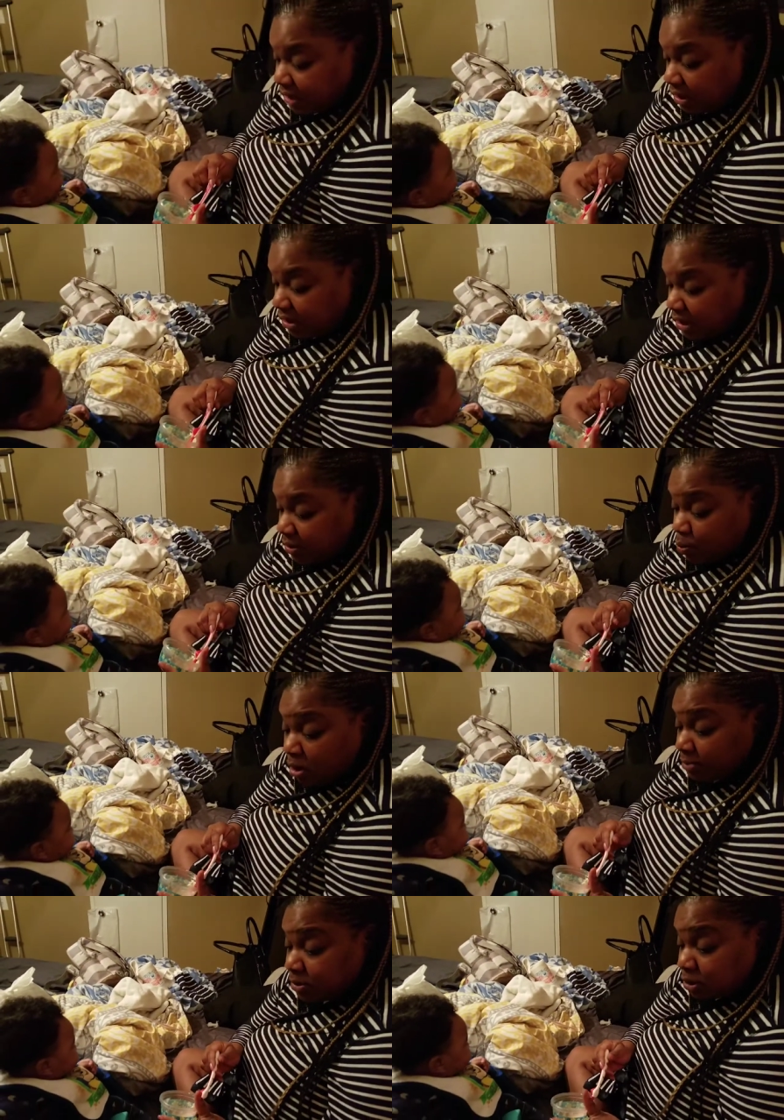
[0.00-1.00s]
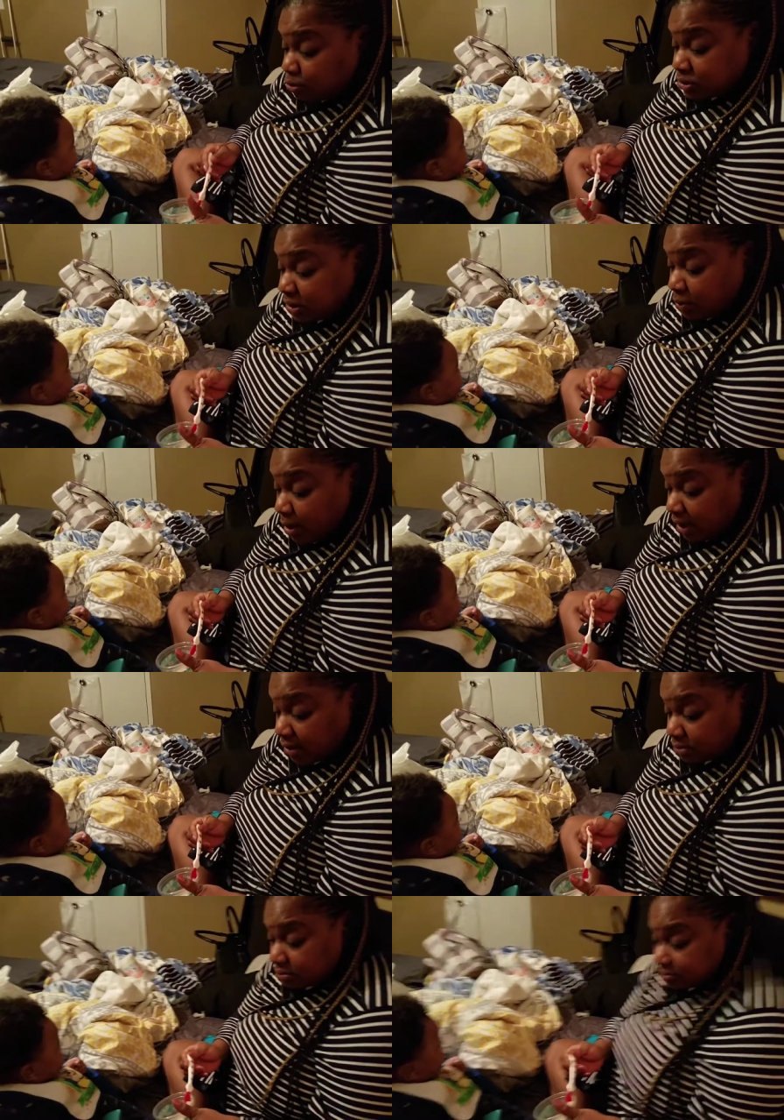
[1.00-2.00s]
they he didn't want him to lose any weight.
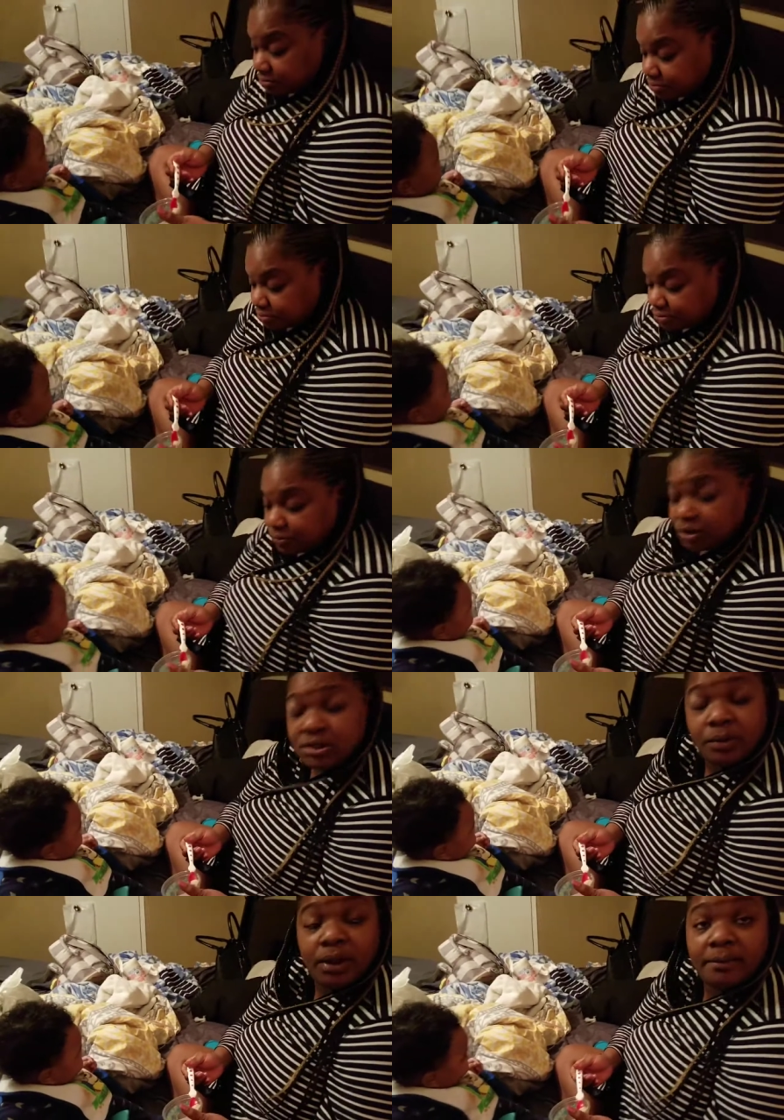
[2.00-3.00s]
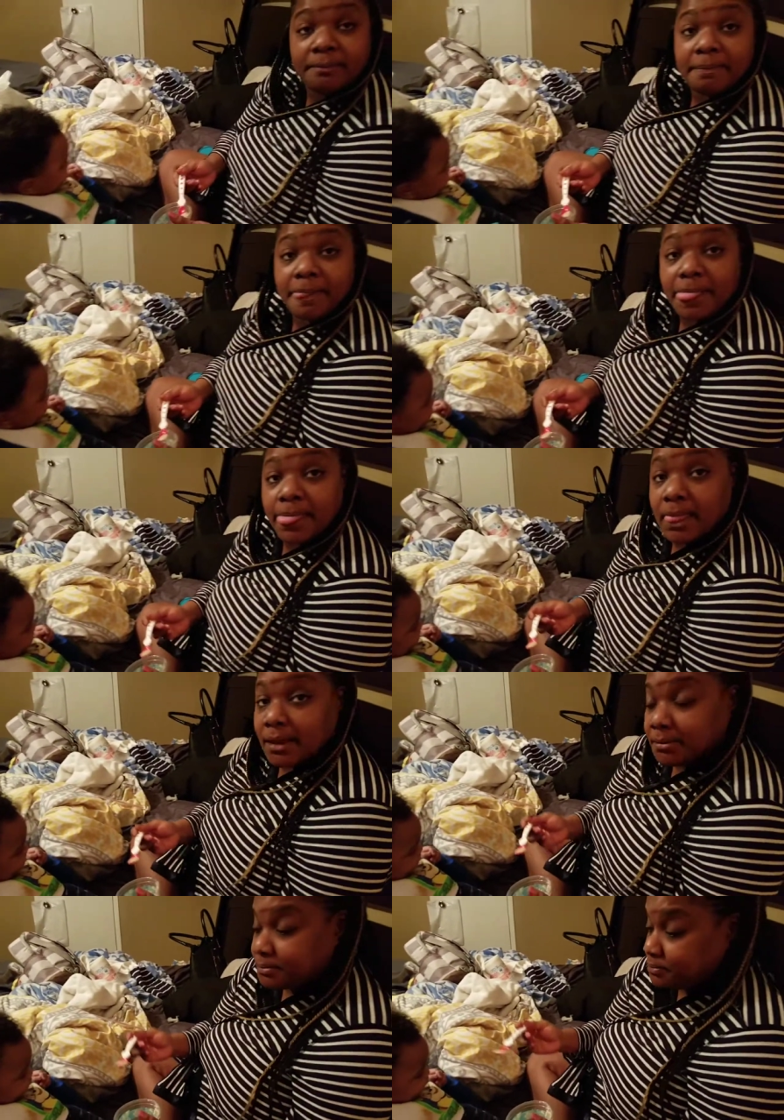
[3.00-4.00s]
You say what?
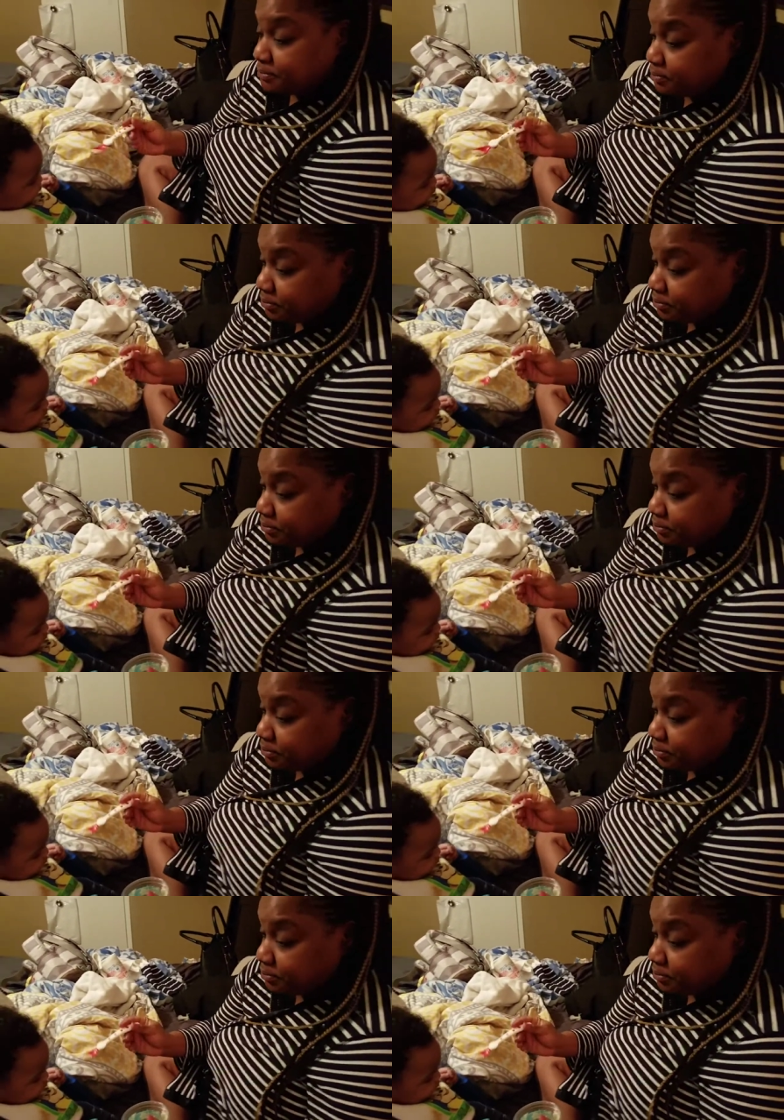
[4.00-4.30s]
Heavy